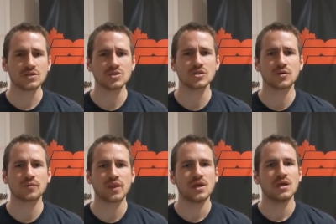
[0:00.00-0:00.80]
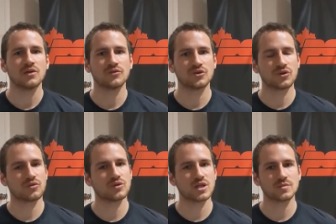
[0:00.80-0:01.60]
So if you're doing
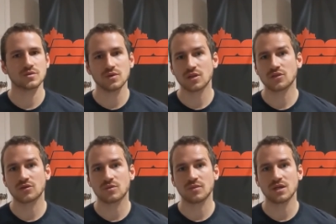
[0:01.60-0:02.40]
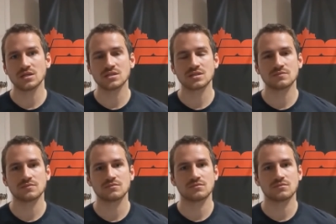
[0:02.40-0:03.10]
three times a week, 30 minutes,